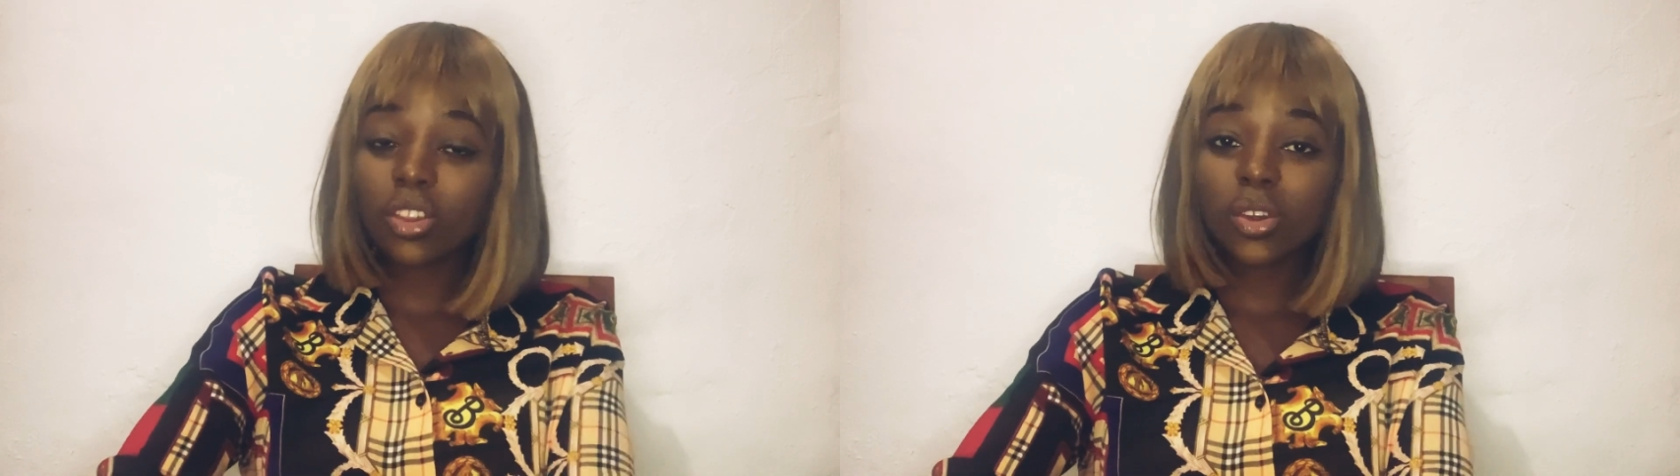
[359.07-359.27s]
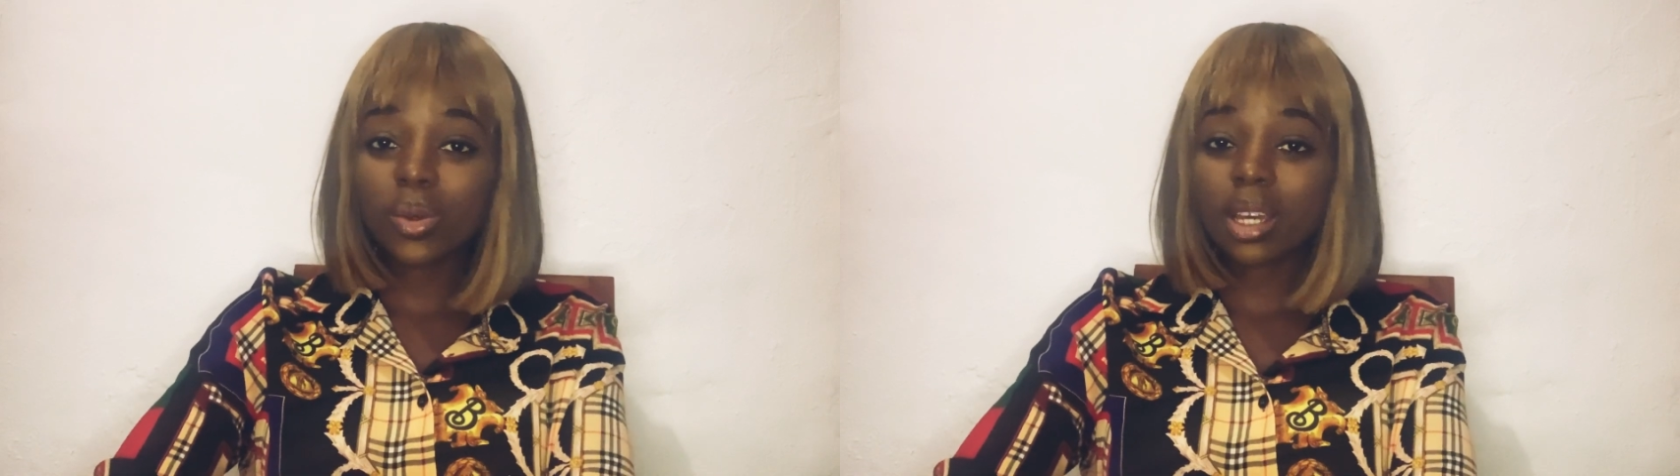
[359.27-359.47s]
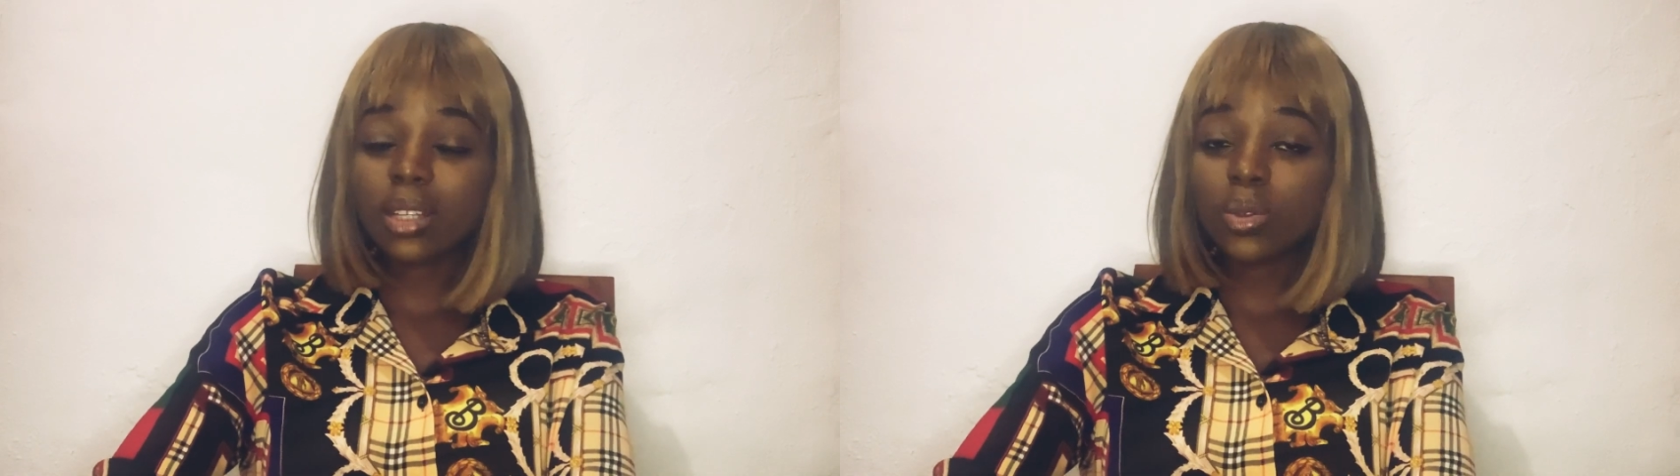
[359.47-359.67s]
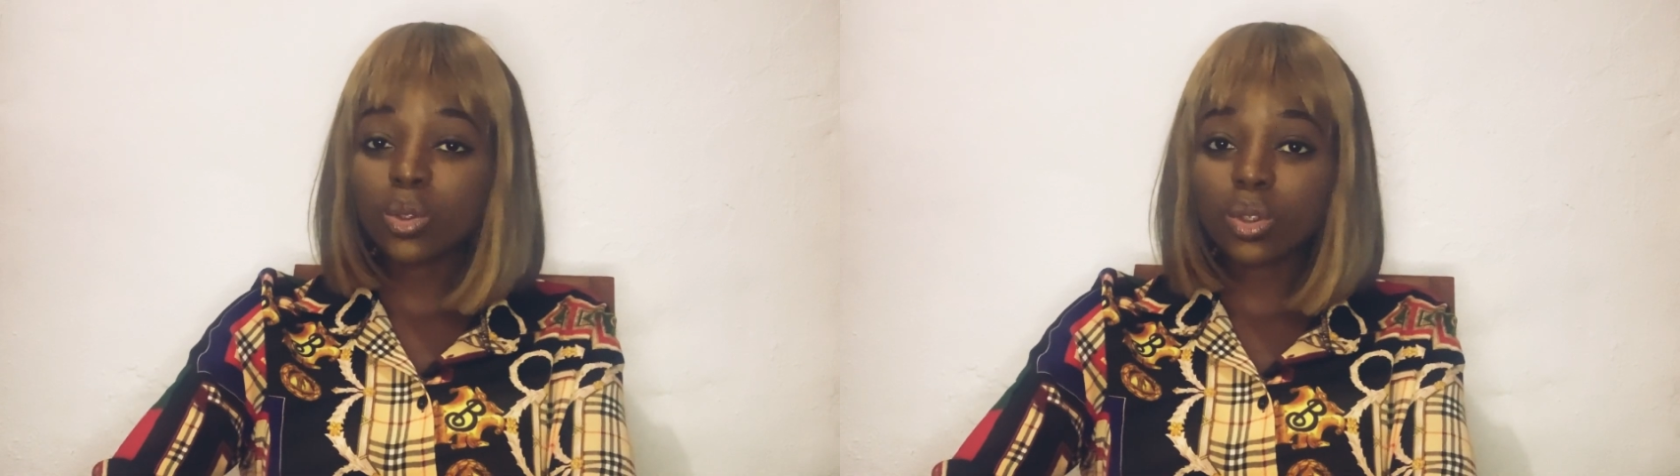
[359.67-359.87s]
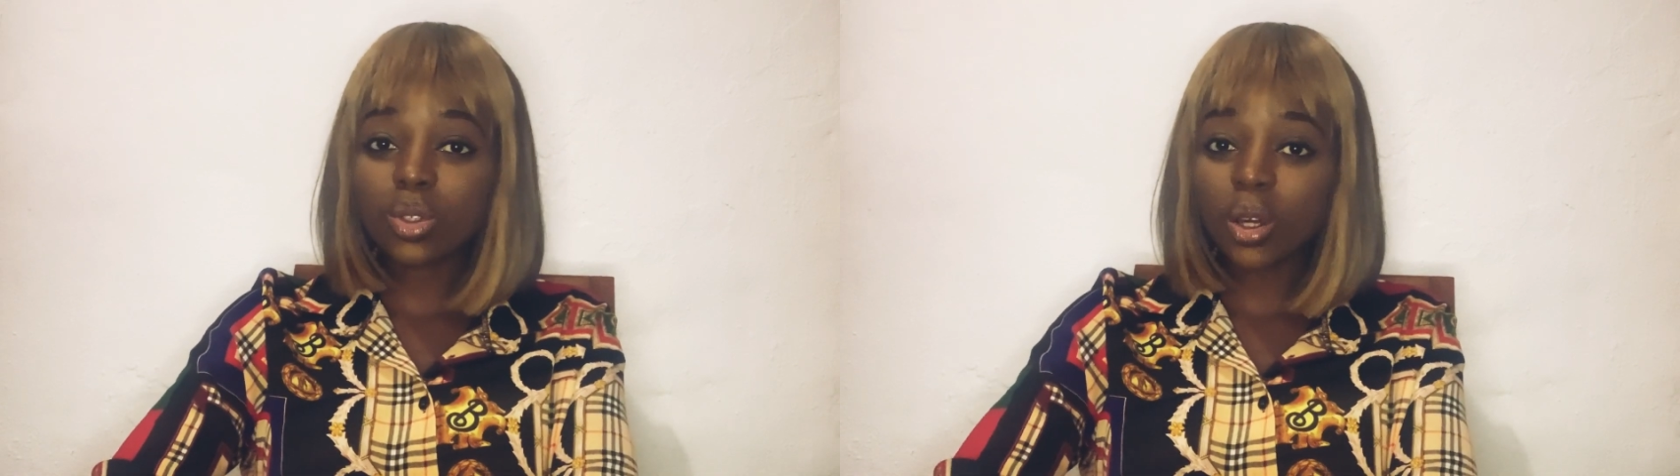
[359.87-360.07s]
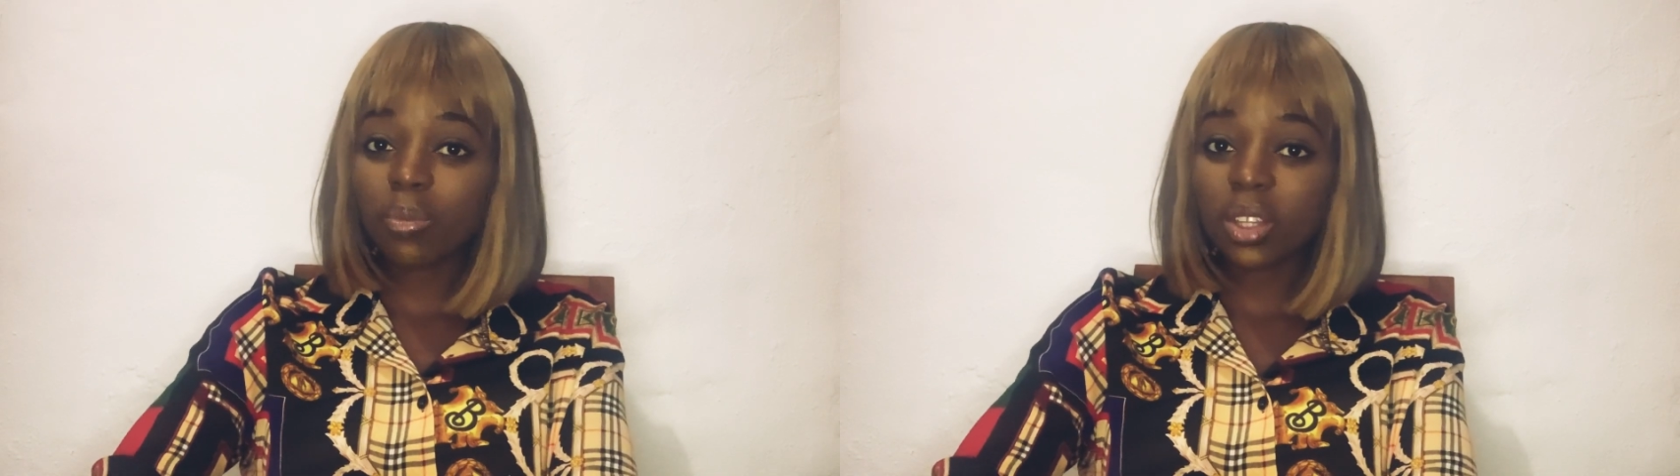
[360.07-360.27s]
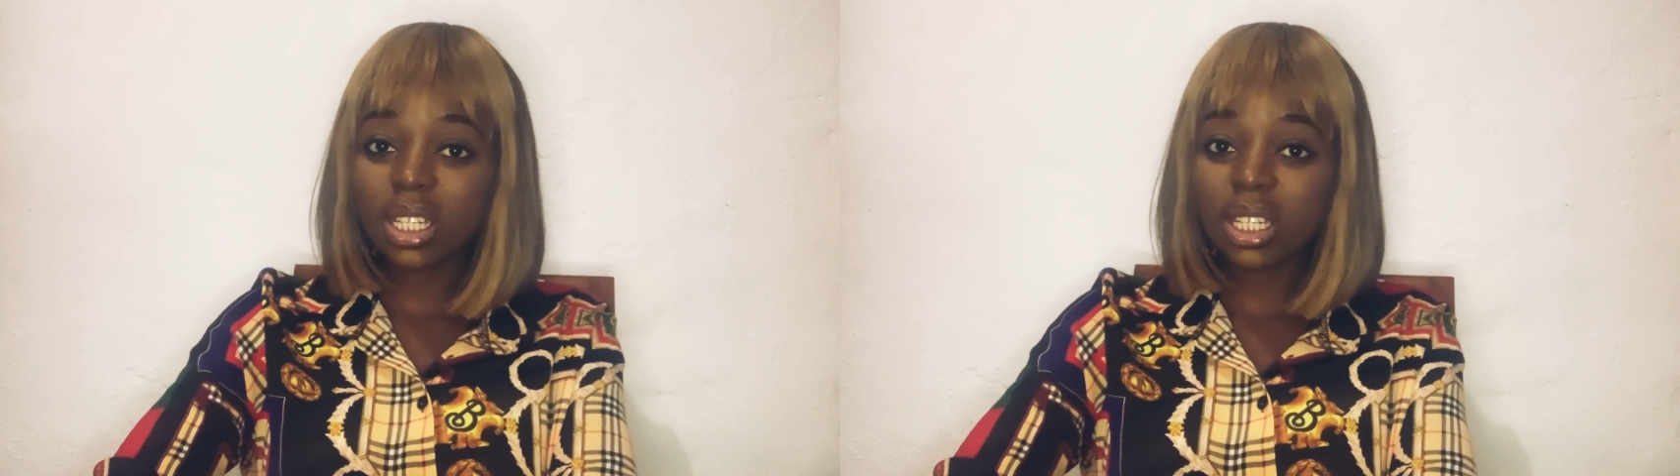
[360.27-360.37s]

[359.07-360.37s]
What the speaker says: you can do to stop this.